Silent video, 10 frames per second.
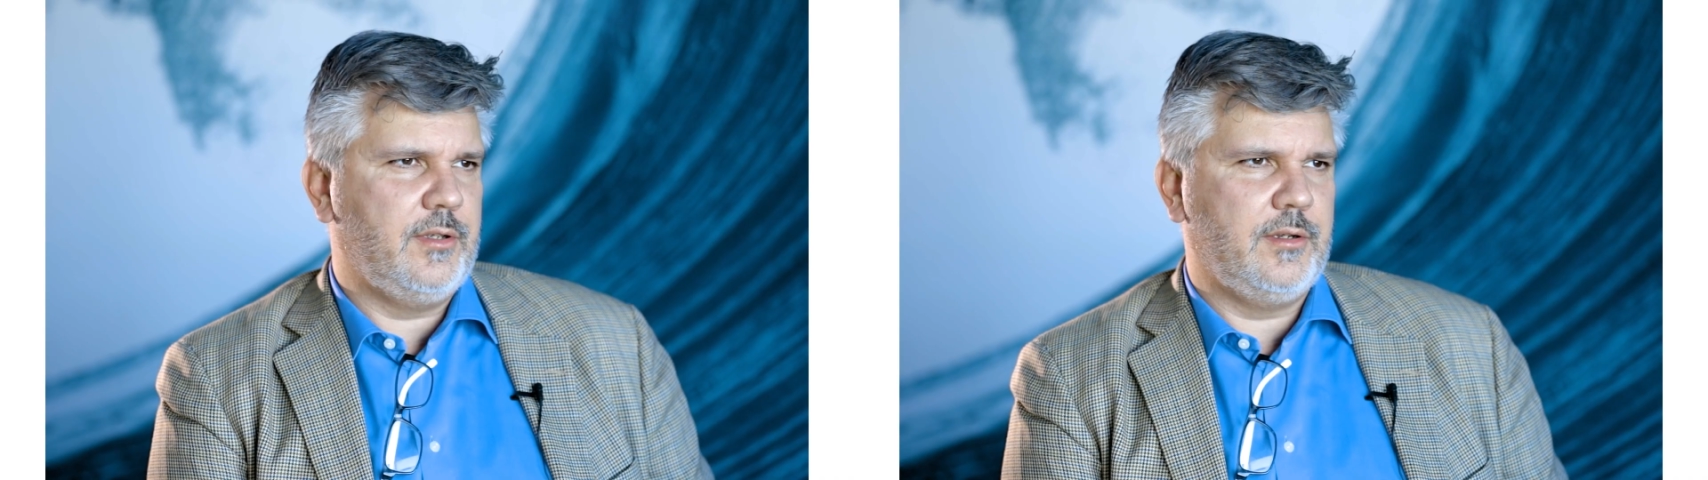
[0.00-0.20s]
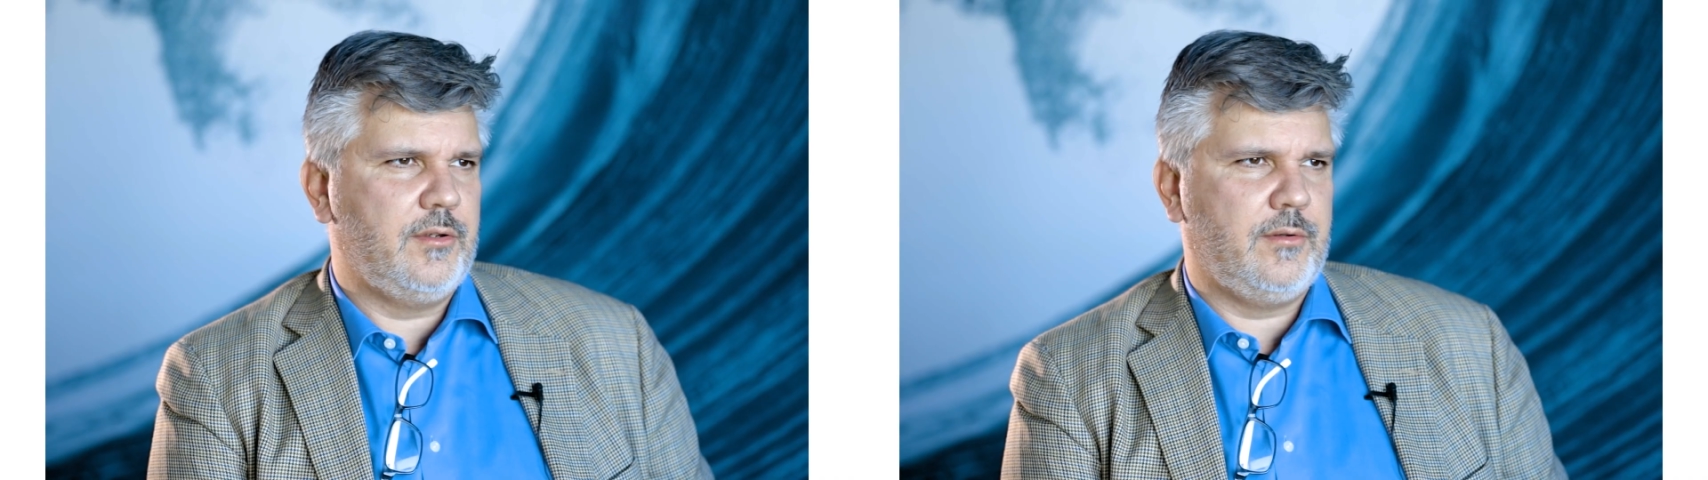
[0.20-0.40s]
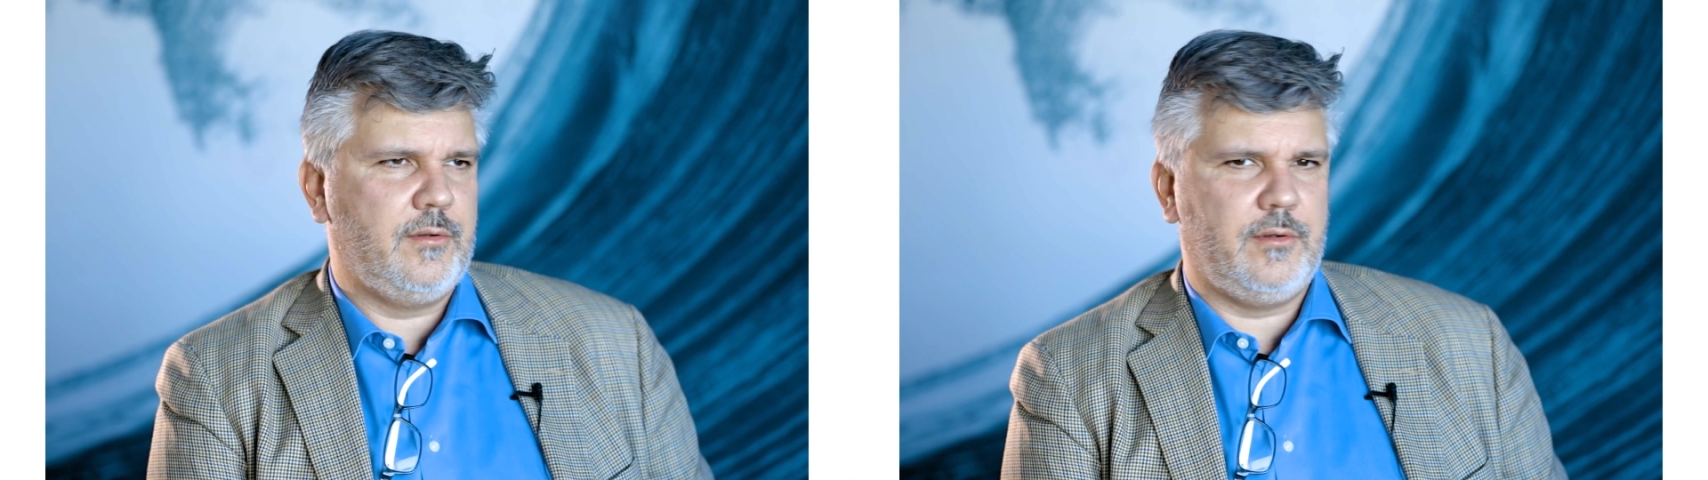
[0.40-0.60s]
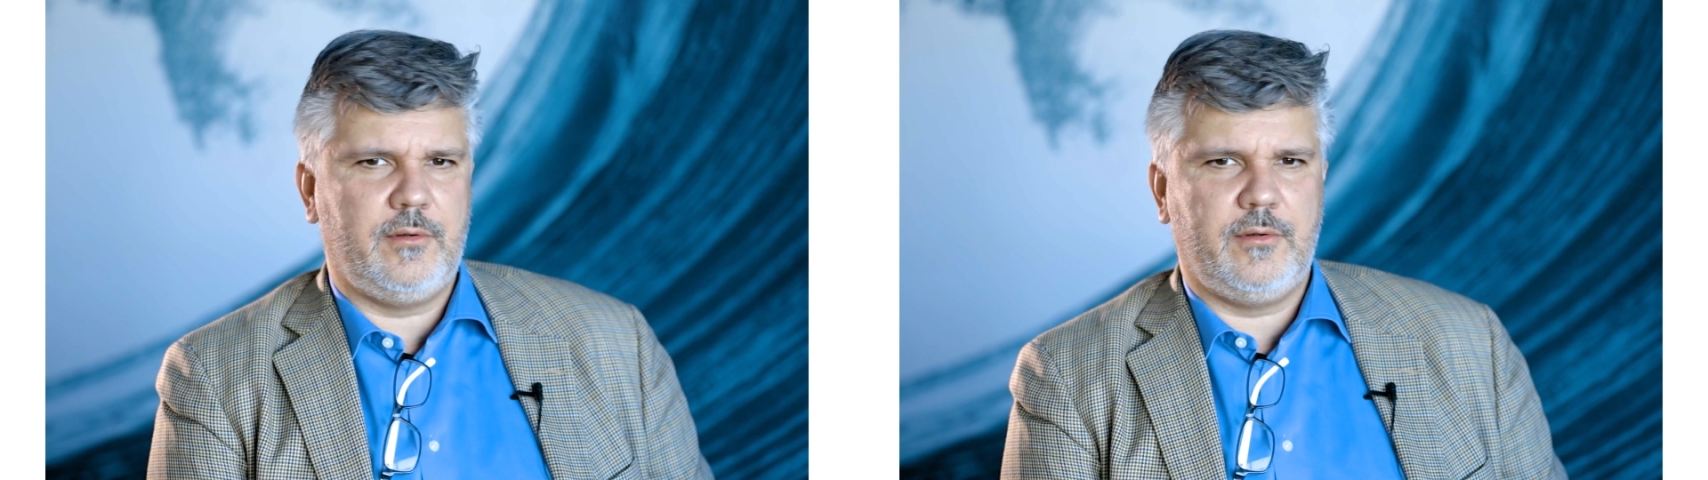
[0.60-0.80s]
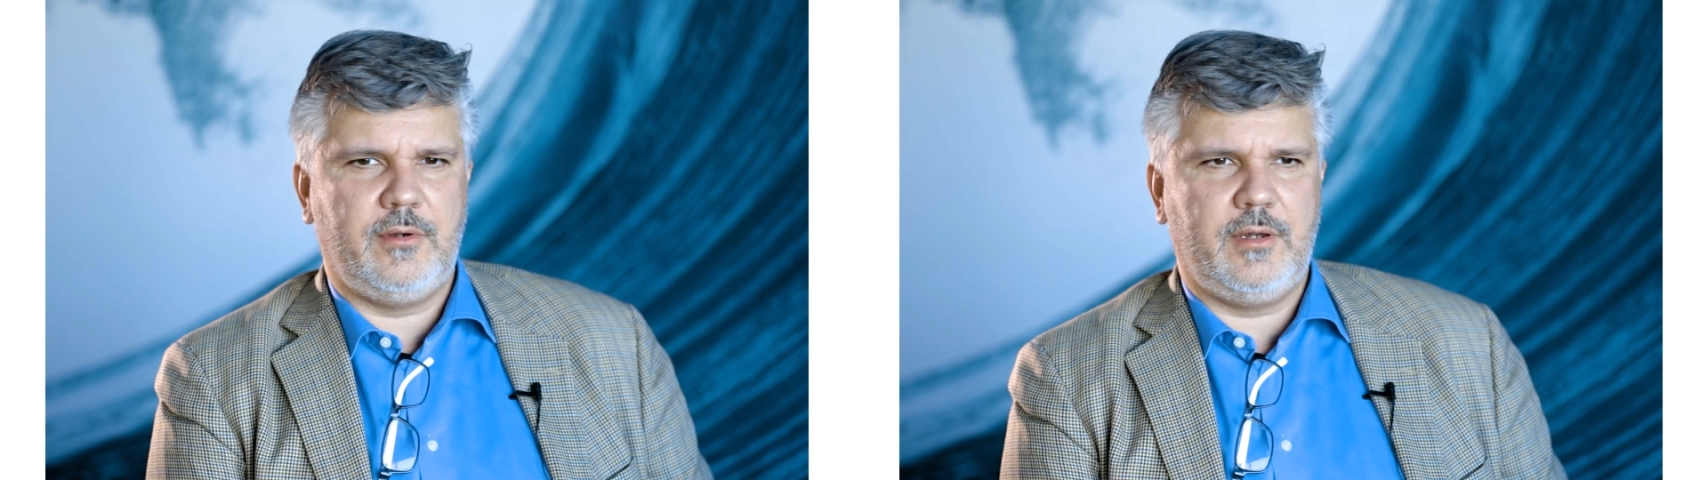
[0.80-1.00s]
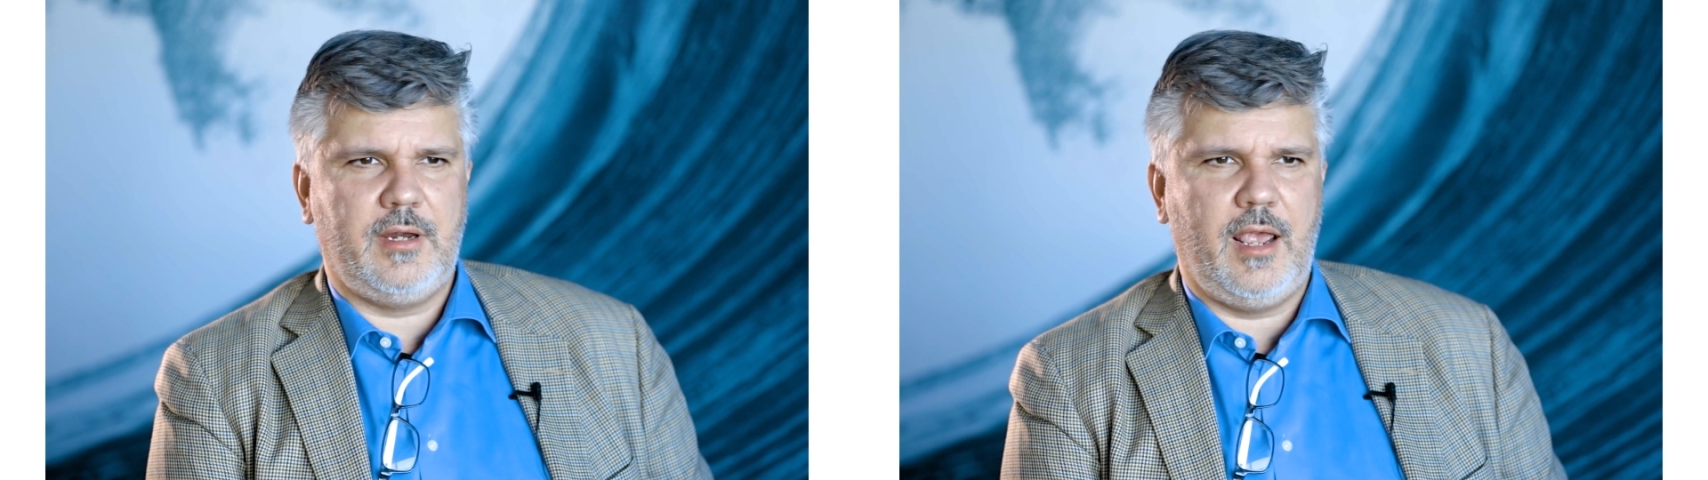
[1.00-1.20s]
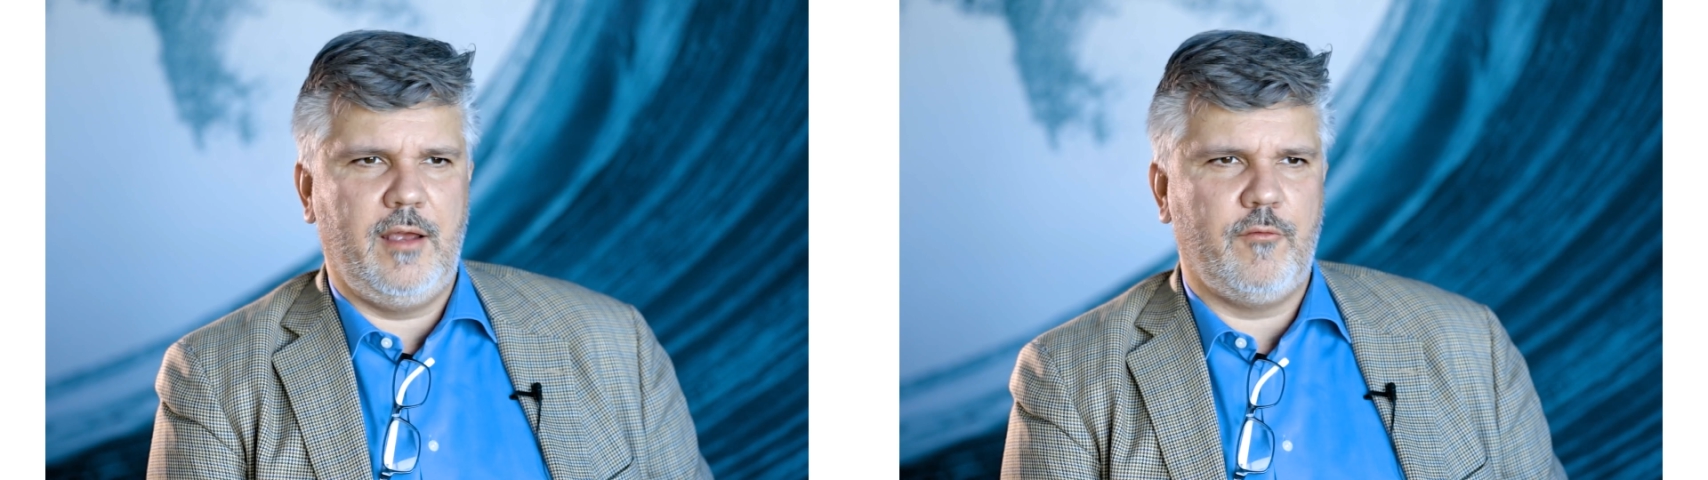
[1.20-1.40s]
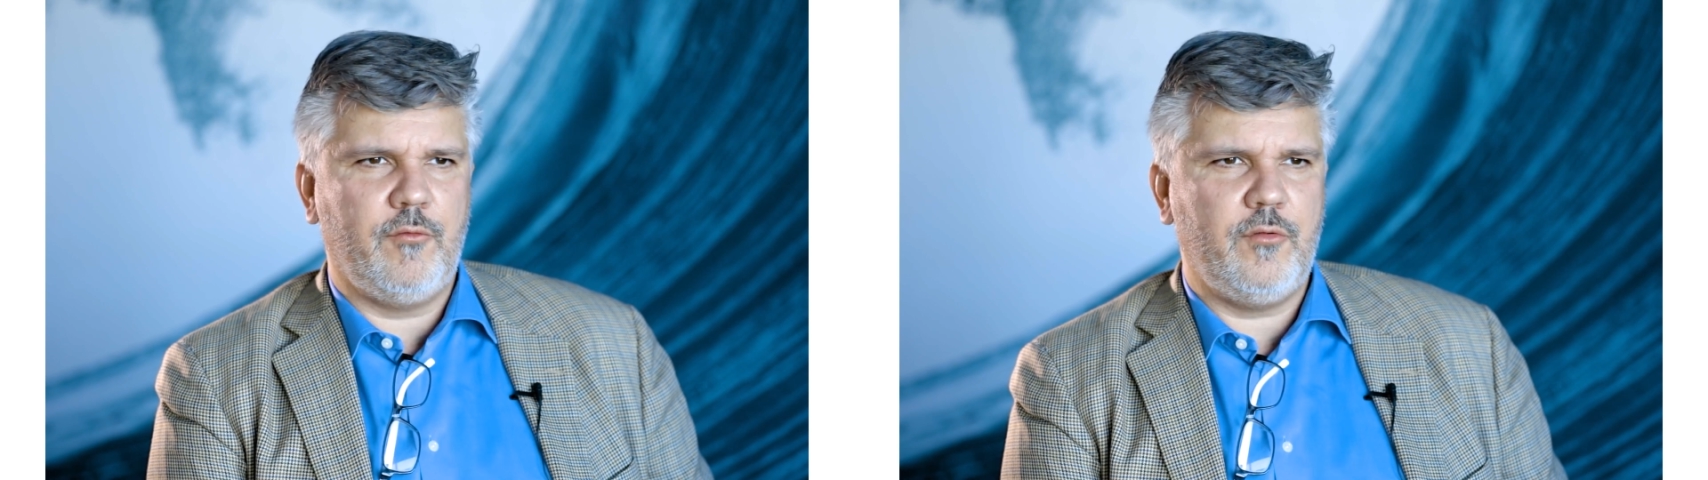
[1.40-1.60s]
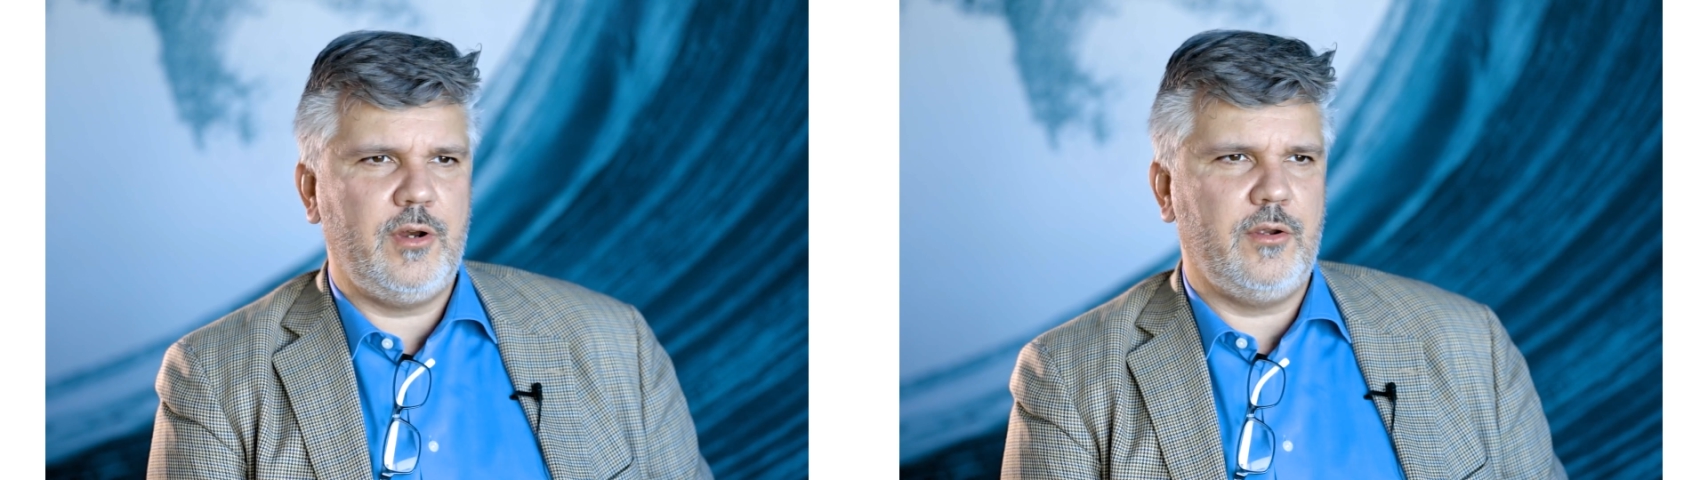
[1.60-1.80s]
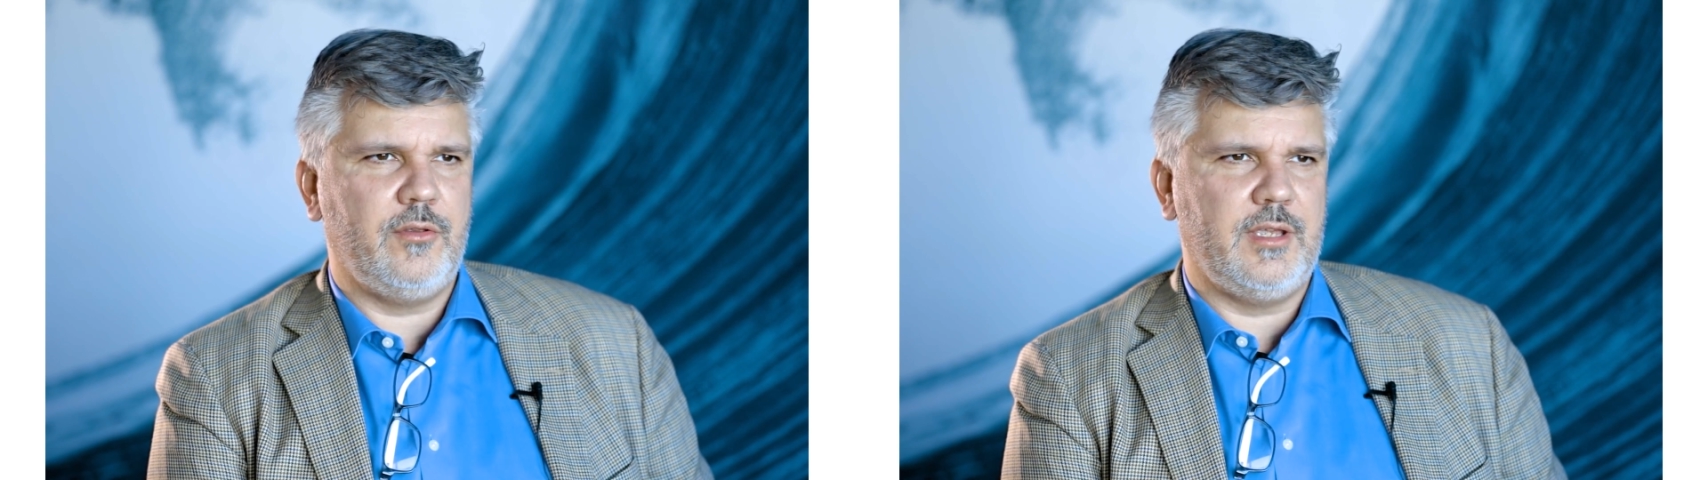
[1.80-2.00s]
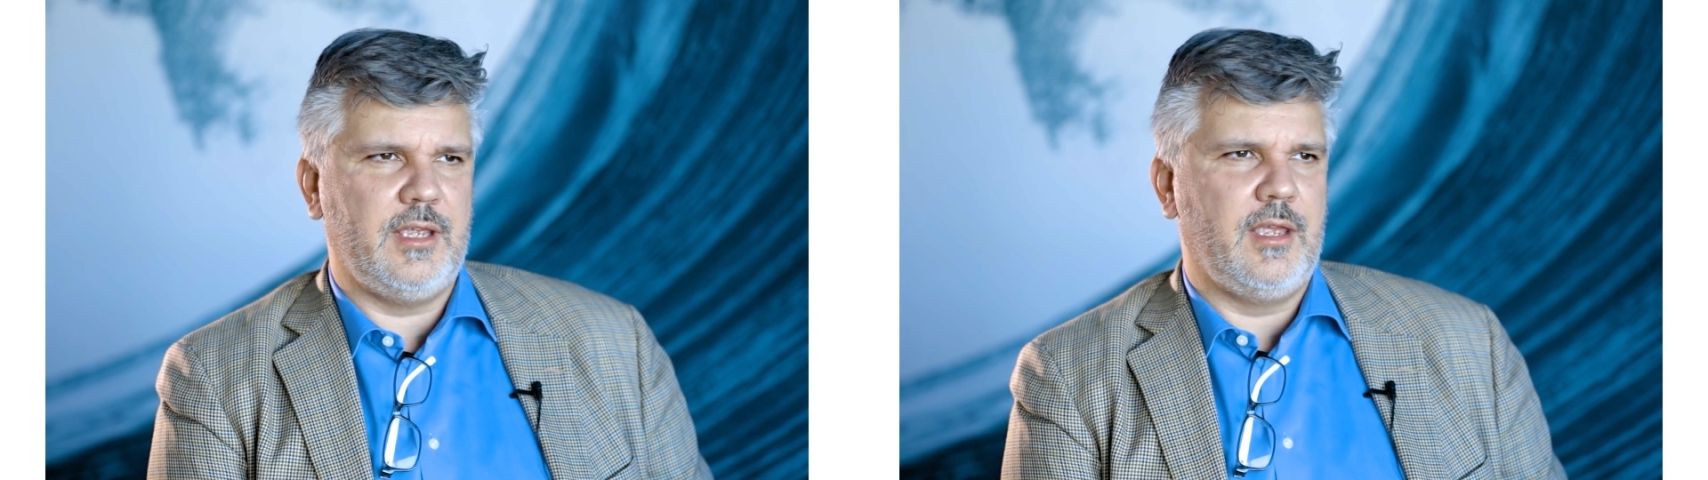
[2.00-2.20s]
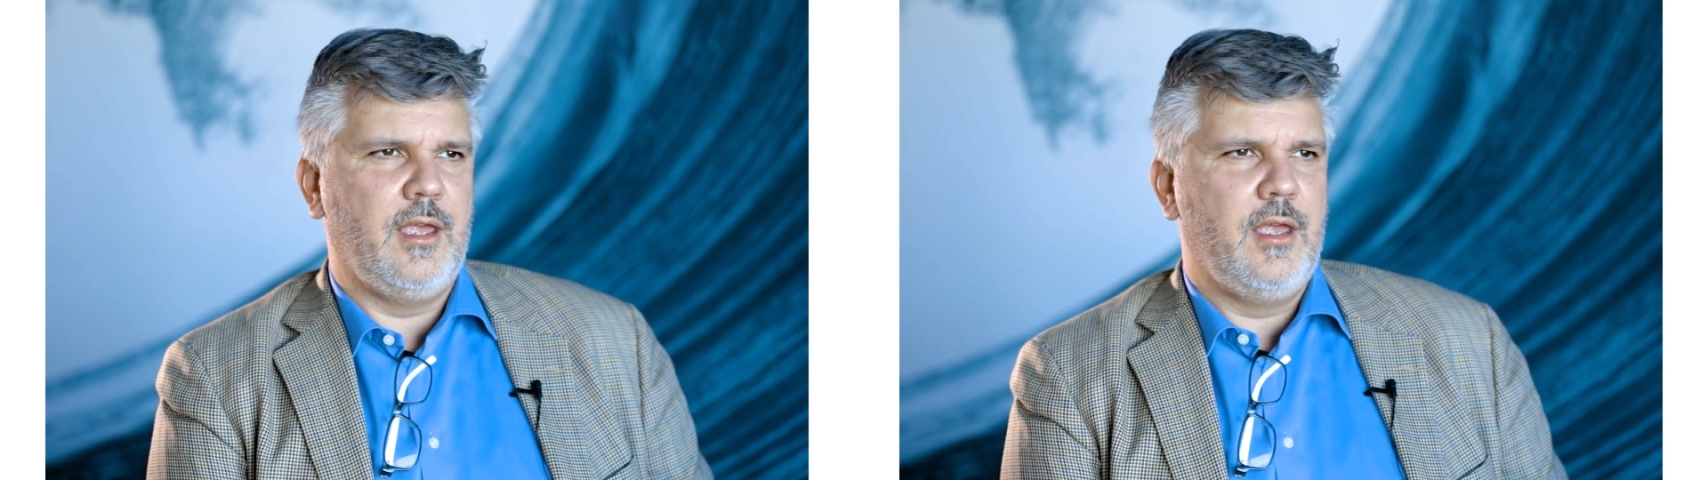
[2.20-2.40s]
to, to have really